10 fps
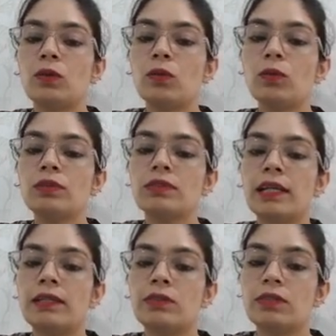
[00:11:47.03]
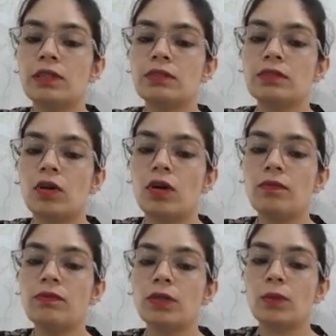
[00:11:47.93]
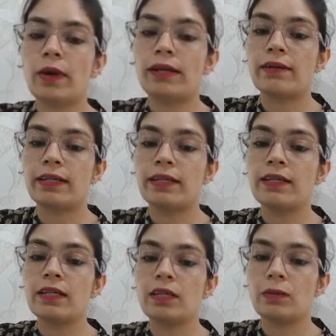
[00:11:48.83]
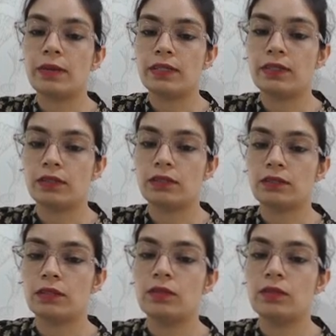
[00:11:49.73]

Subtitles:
two solutions of quadratic equations.